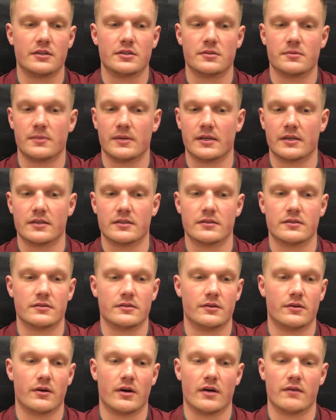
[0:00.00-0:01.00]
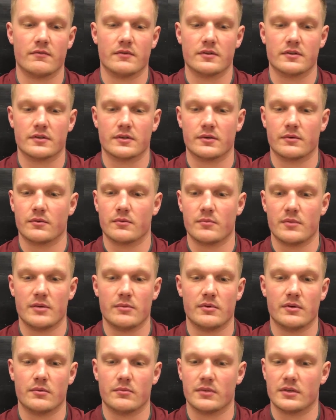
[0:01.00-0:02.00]
just because, you know, obviously with me
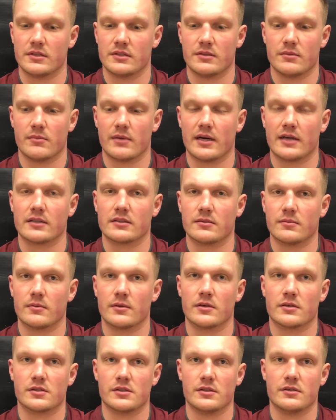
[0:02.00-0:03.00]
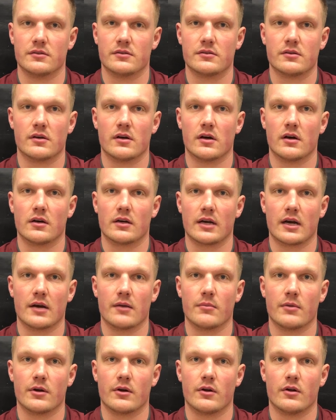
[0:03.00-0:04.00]
being busy in basketball, she's kind
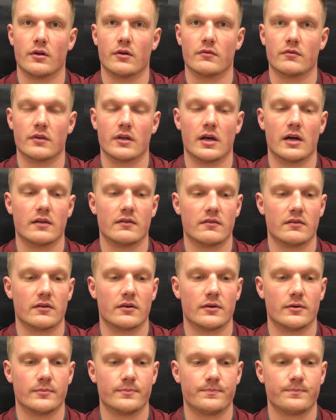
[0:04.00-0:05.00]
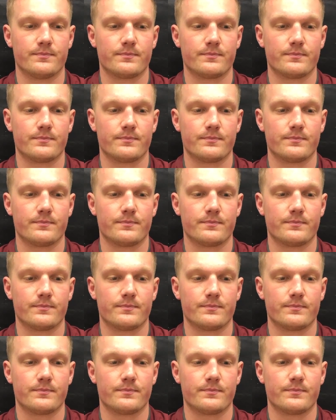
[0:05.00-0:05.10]
of been all over that. So